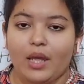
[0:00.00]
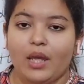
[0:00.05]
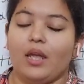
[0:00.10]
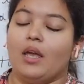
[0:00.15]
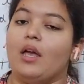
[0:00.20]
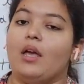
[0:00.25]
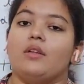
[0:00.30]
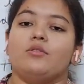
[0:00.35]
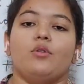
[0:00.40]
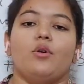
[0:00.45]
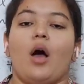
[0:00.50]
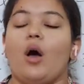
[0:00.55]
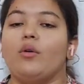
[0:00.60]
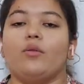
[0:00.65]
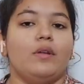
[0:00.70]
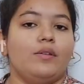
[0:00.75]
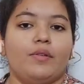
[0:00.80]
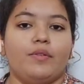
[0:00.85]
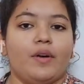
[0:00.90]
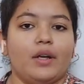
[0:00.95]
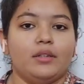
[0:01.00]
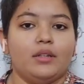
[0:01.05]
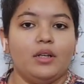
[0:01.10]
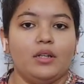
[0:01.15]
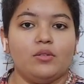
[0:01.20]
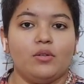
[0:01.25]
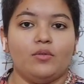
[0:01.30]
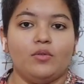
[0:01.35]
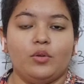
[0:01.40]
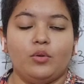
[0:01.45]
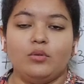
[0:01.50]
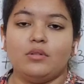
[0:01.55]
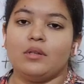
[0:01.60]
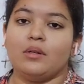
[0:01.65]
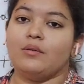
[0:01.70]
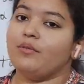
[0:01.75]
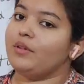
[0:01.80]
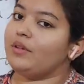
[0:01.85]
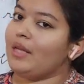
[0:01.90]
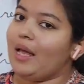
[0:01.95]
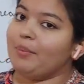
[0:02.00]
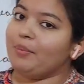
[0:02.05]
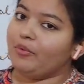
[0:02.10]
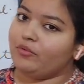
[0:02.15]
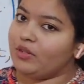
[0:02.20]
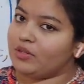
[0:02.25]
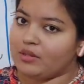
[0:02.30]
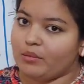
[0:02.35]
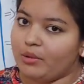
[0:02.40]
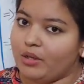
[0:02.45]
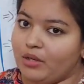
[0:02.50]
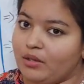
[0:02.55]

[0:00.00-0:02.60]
So how will we find the nature of the roots? With the help of discriminant.